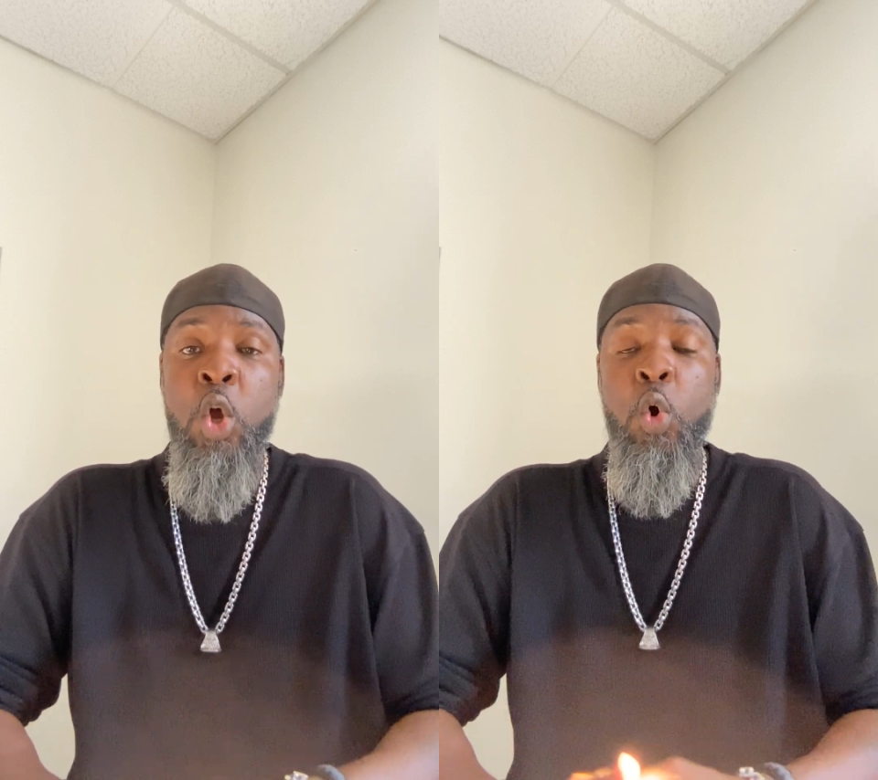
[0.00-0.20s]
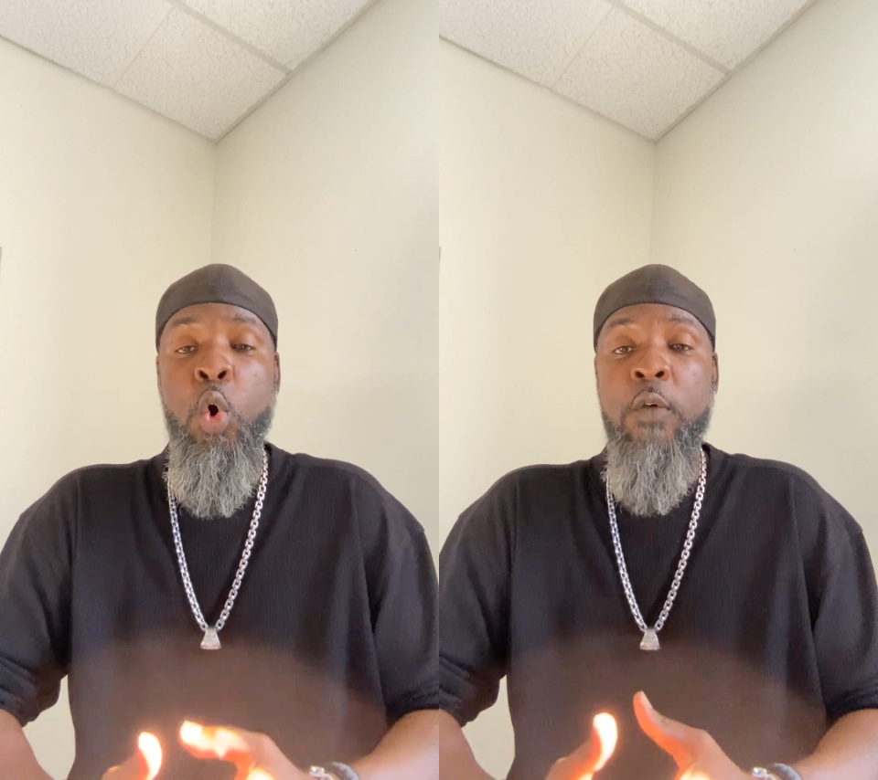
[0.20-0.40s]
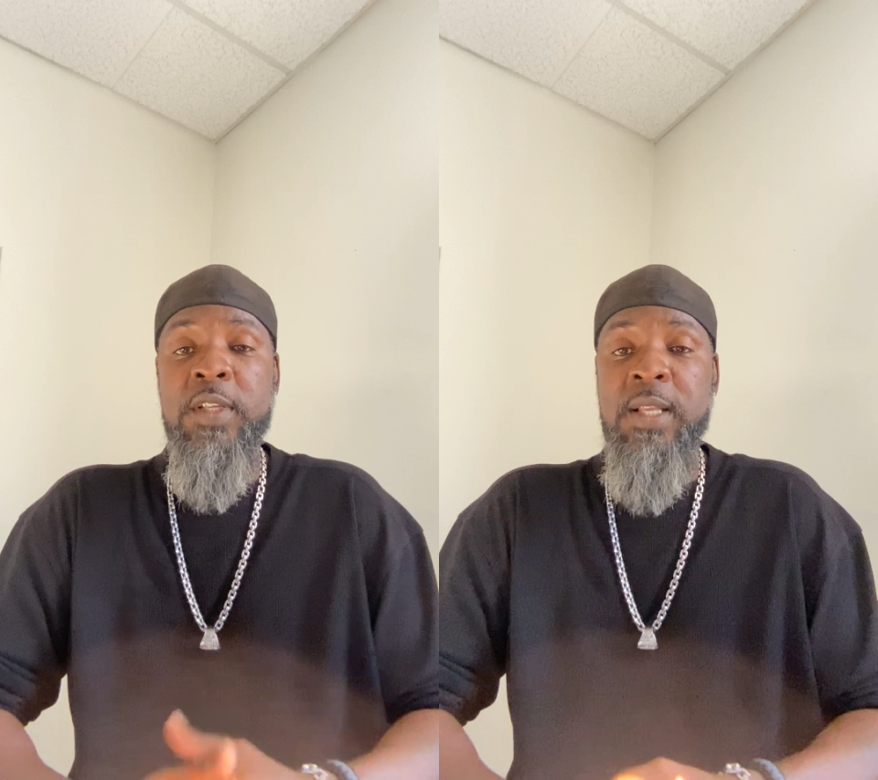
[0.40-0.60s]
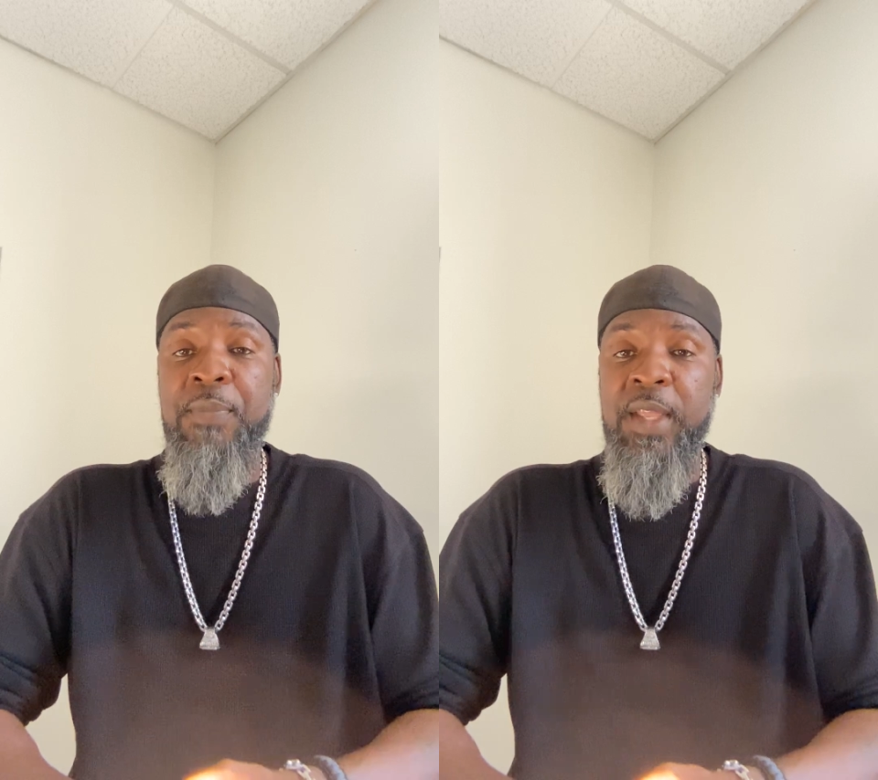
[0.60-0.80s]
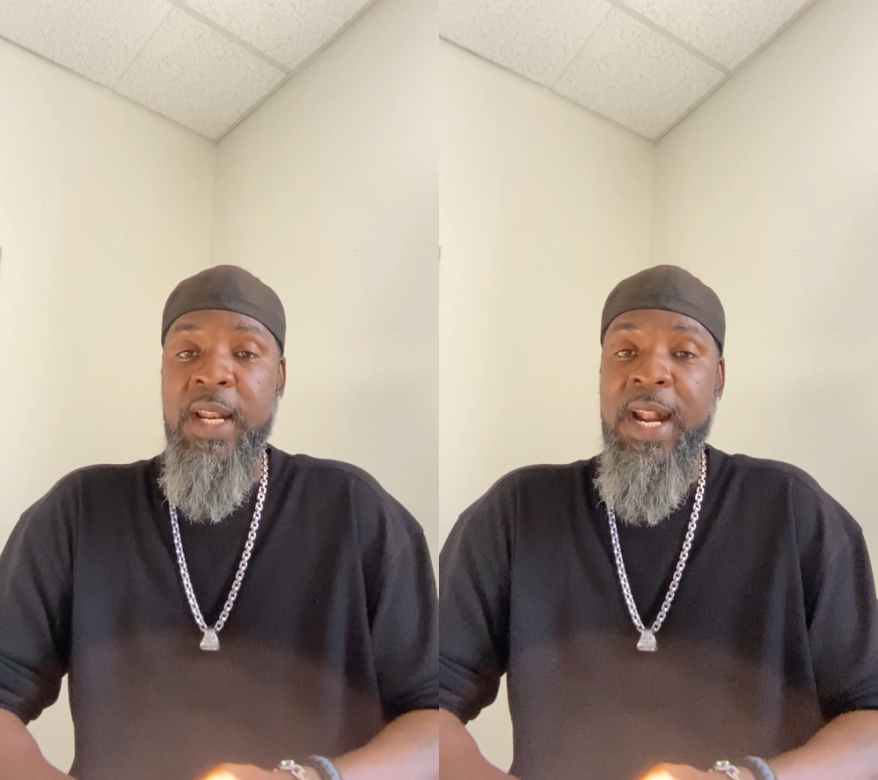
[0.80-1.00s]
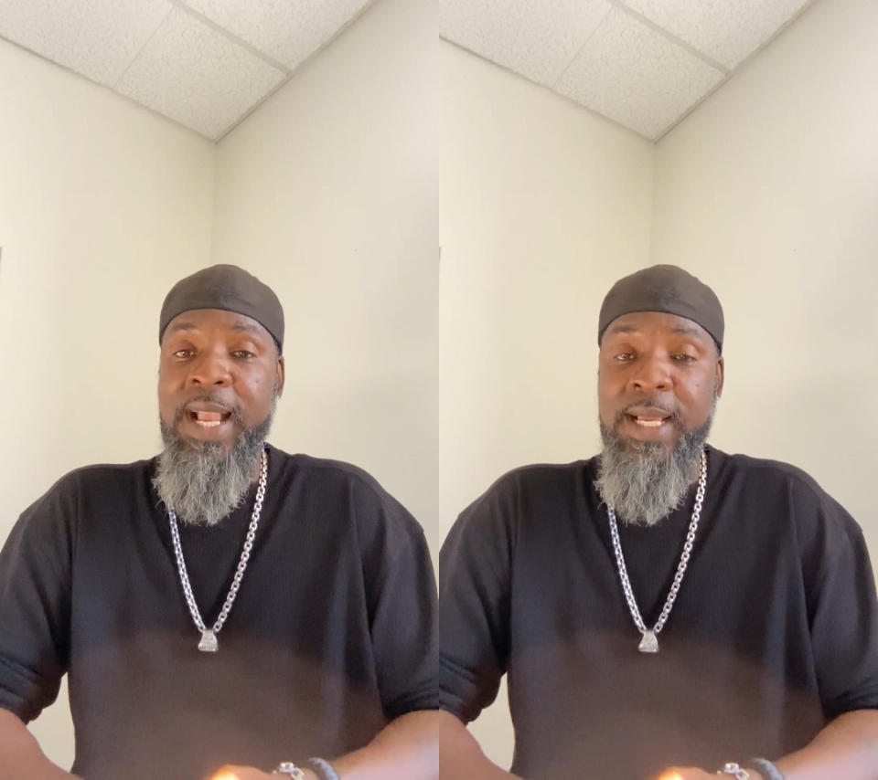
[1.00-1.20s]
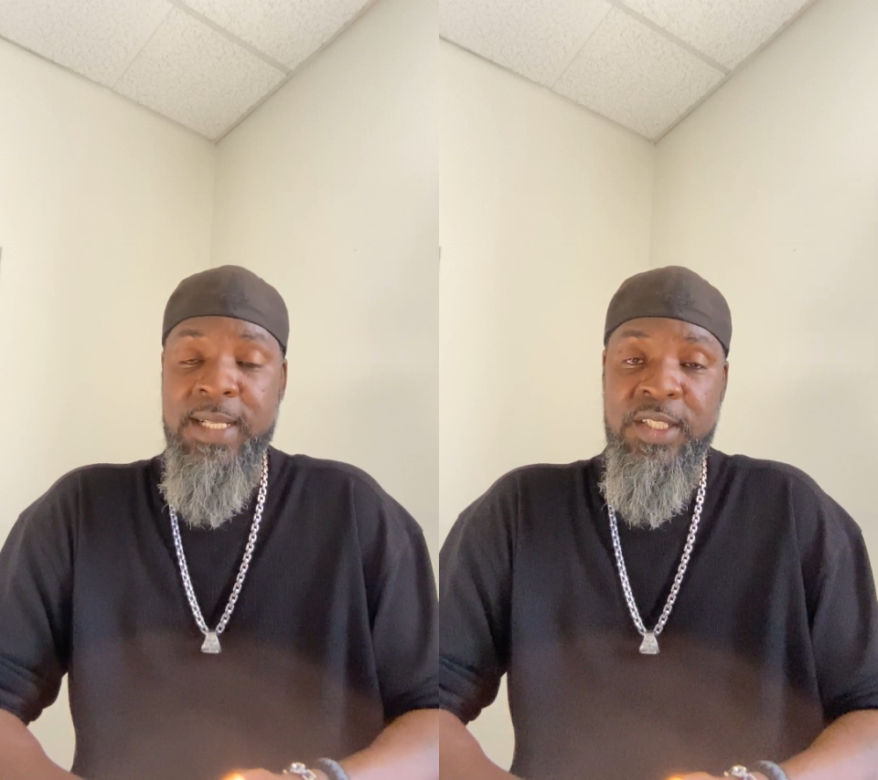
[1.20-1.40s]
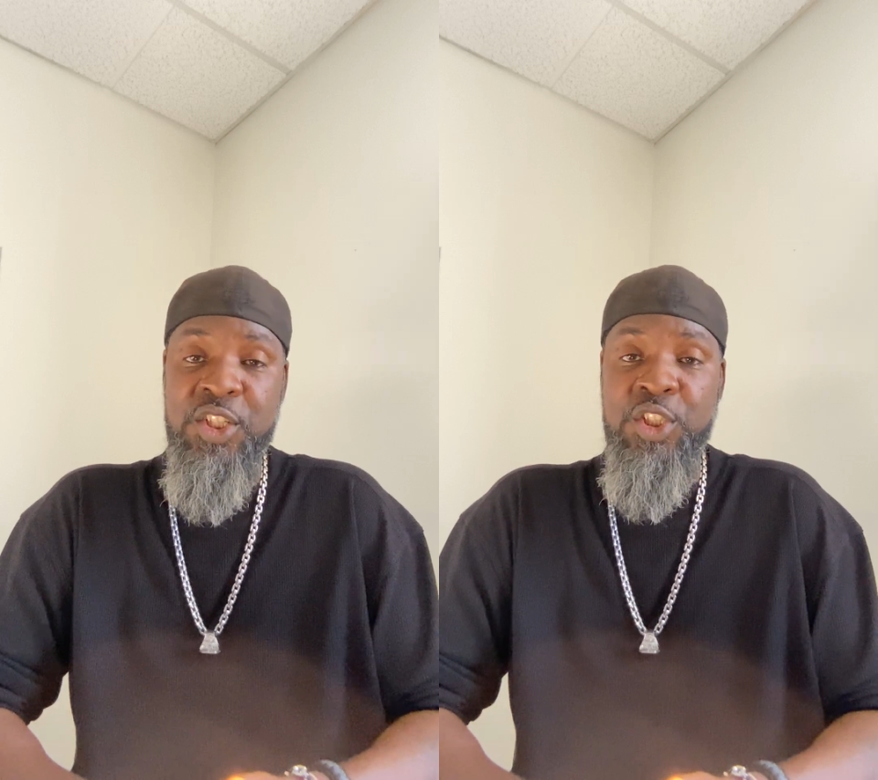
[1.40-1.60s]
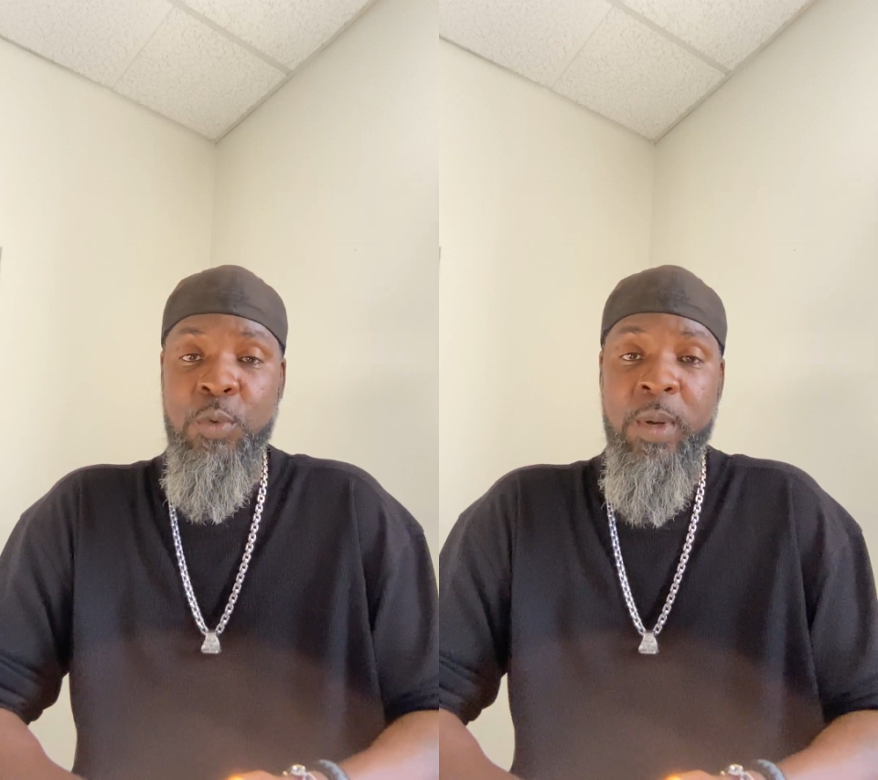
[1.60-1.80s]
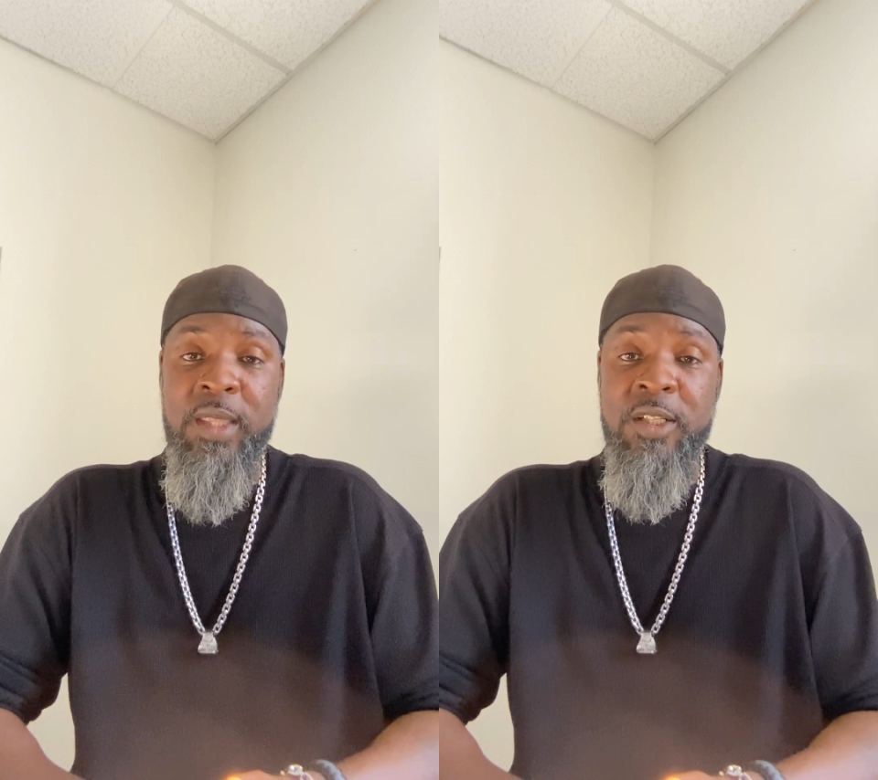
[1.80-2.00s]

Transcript: or if it's something that I can assist you with